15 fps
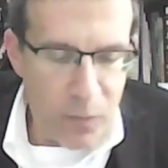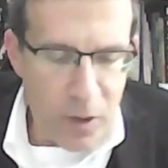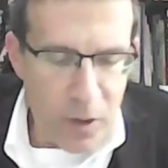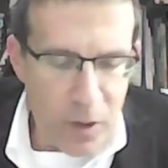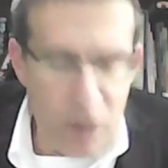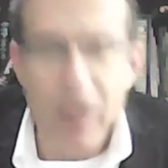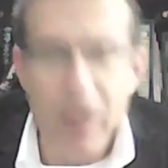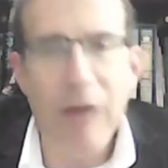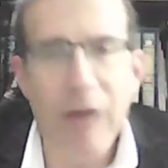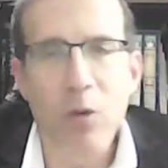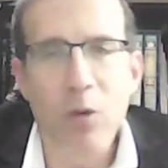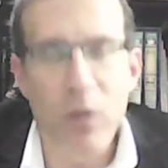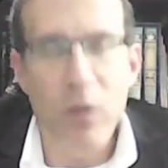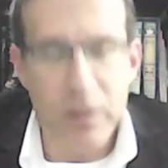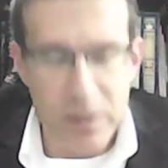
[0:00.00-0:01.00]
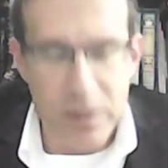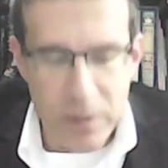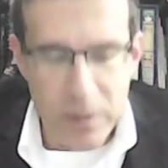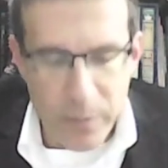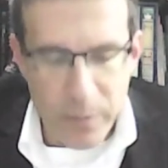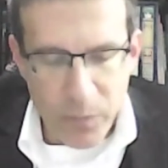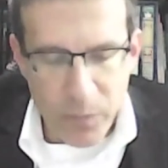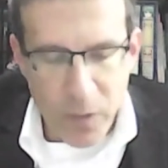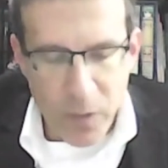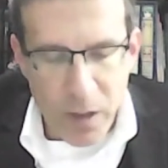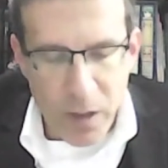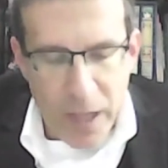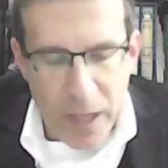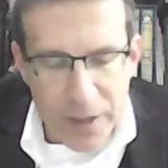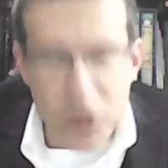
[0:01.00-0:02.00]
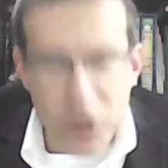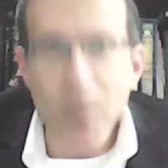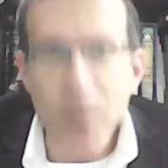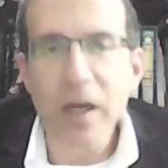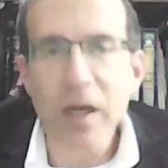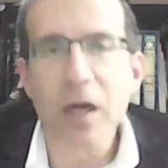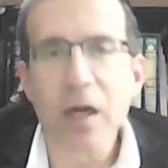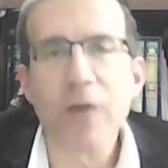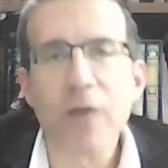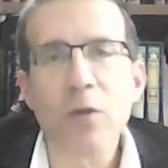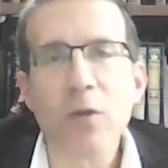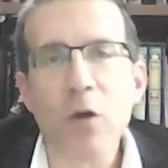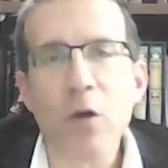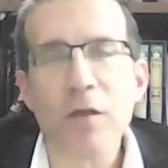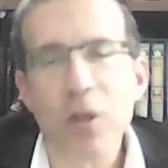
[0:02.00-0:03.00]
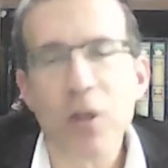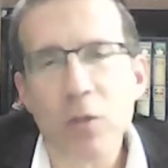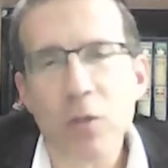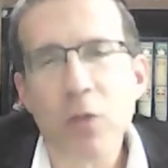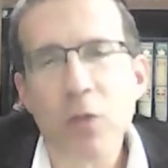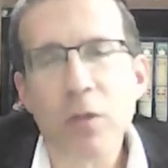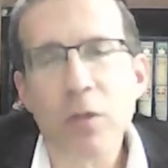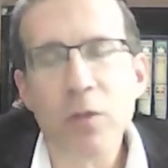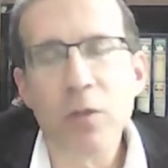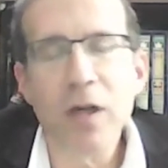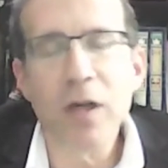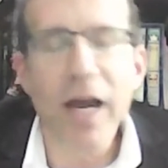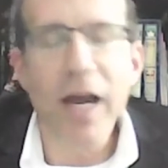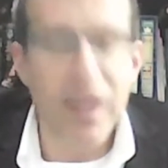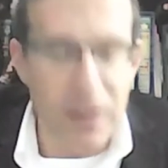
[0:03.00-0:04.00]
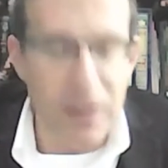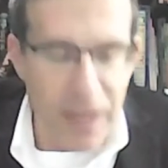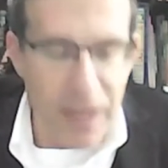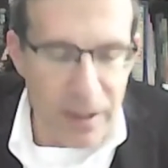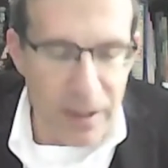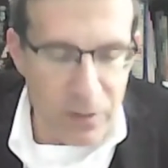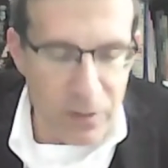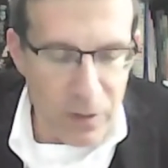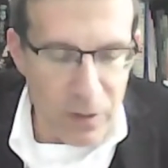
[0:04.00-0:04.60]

know how it works. You rely on the doctor.